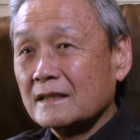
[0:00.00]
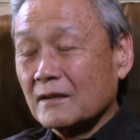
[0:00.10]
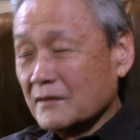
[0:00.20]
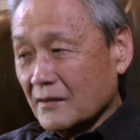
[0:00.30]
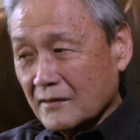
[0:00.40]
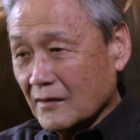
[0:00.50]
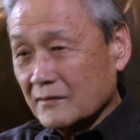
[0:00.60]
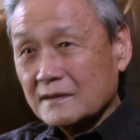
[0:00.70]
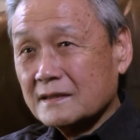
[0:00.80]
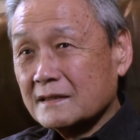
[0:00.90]
Oh,
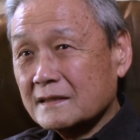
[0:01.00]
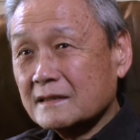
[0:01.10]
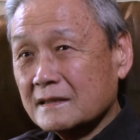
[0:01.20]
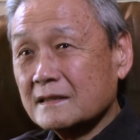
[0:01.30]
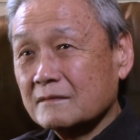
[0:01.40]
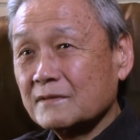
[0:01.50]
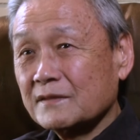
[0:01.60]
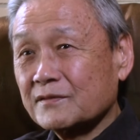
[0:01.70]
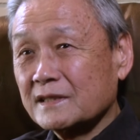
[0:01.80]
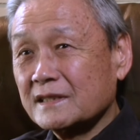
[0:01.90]
no.
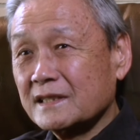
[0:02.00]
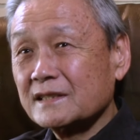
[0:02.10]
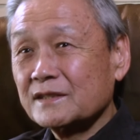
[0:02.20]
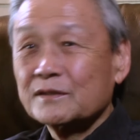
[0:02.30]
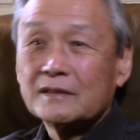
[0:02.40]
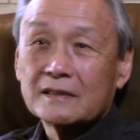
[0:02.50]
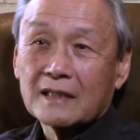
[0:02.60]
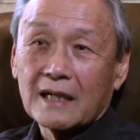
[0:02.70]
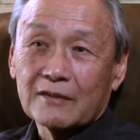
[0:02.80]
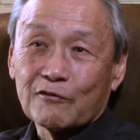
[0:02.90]
We've continued to
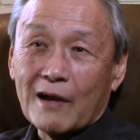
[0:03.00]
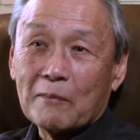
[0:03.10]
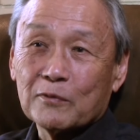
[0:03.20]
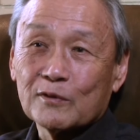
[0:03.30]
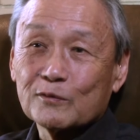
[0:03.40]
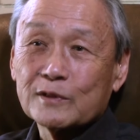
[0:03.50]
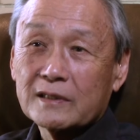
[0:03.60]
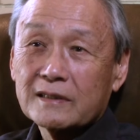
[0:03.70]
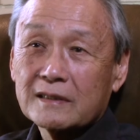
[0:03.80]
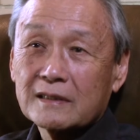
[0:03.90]
kind of grapple
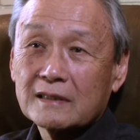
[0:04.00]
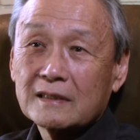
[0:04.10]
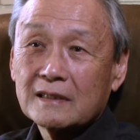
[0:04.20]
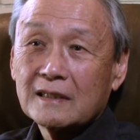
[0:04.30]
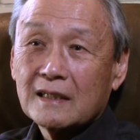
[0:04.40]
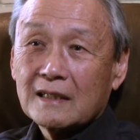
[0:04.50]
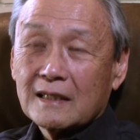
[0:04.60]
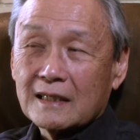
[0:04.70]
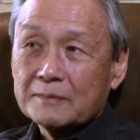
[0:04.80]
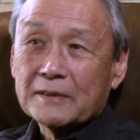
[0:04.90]
with,
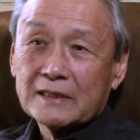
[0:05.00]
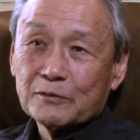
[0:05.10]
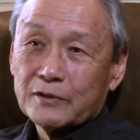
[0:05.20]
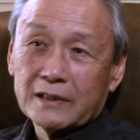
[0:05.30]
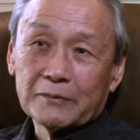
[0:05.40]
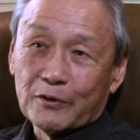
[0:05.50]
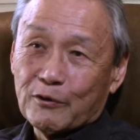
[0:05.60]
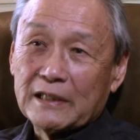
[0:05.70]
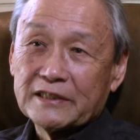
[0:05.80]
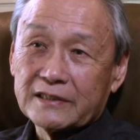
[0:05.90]
especially with the
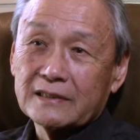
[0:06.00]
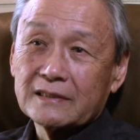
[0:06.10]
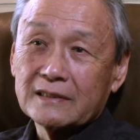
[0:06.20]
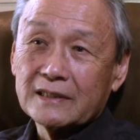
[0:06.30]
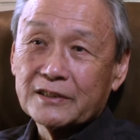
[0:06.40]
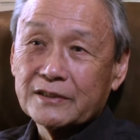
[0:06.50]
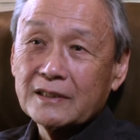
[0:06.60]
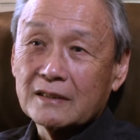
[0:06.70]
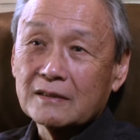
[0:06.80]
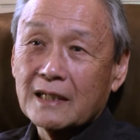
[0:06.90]
immigration
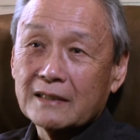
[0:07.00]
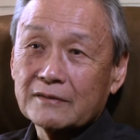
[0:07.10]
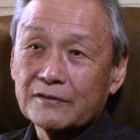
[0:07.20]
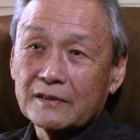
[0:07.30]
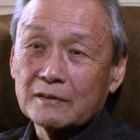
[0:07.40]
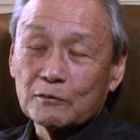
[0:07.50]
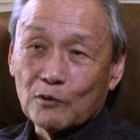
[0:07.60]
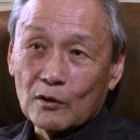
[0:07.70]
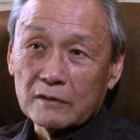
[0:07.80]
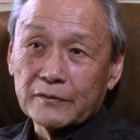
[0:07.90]
issue, kind of the
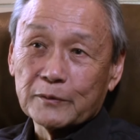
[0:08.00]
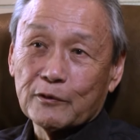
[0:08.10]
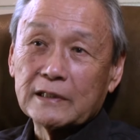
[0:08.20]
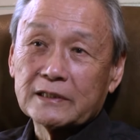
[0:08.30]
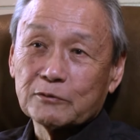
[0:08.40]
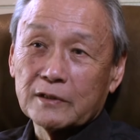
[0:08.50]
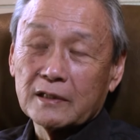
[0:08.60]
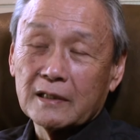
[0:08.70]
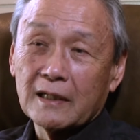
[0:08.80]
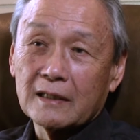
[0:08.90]
role of immigration
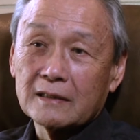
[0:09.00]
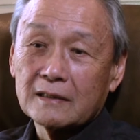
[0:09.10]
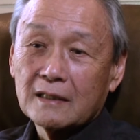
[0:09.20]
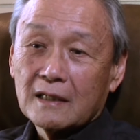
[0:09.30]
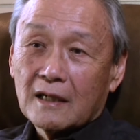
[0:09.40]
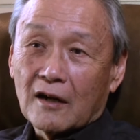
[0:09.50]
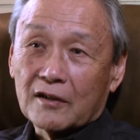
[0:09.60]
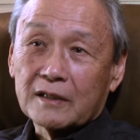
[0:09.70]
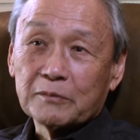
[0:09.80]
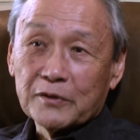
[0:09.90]
within
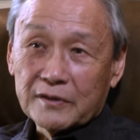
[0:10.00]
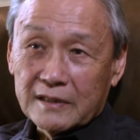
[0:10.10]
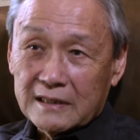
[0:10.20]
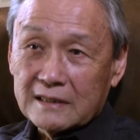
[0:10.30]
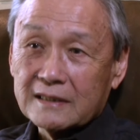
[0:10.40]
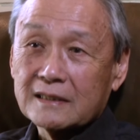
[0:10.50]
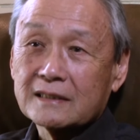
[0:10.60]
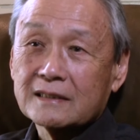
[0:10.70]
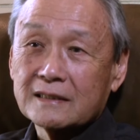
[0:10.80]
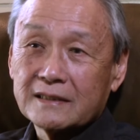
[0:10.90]
our communities
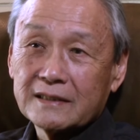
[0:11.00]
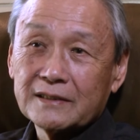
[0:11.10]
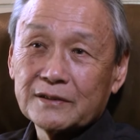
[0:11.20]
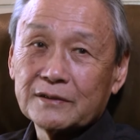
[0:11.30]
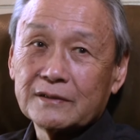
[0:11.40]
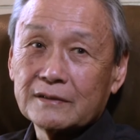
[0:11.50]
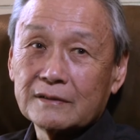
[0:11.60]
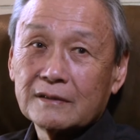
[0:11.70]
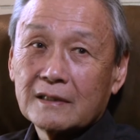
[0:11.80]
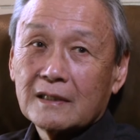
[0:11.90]
has continued to